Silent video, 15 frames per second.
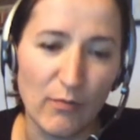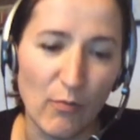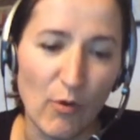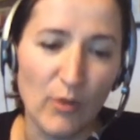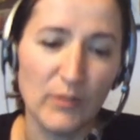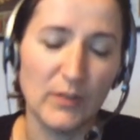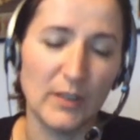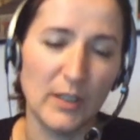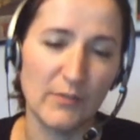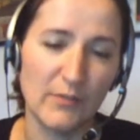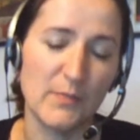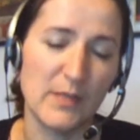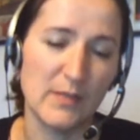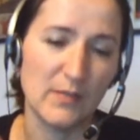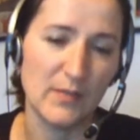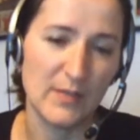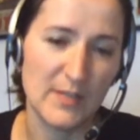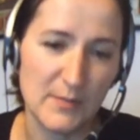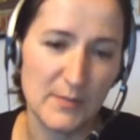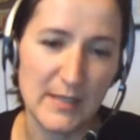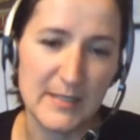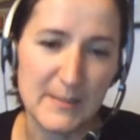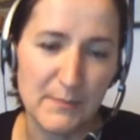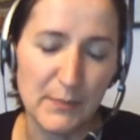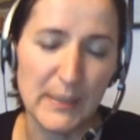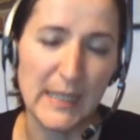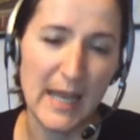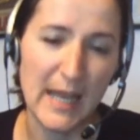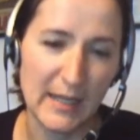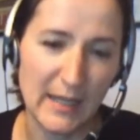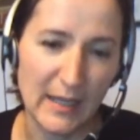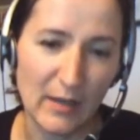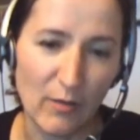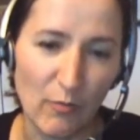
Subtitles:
what the government is planning,